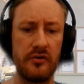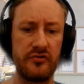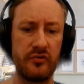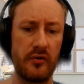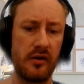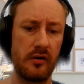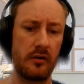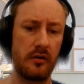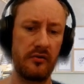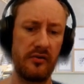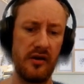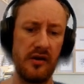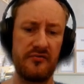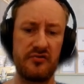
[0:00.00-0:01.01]
So
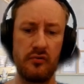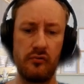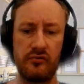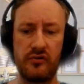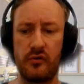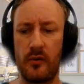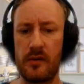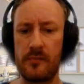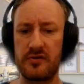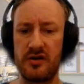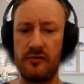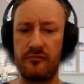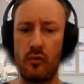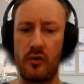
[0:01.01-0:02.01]
here they've sold
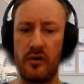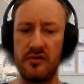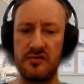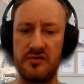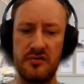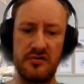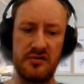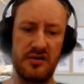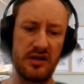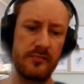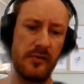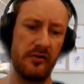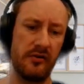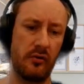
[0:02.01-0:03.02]
20% of tokens,
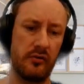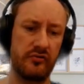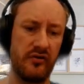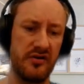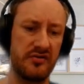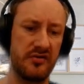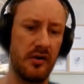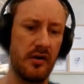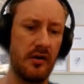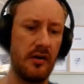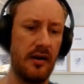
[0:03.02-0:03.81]
$6 million raised,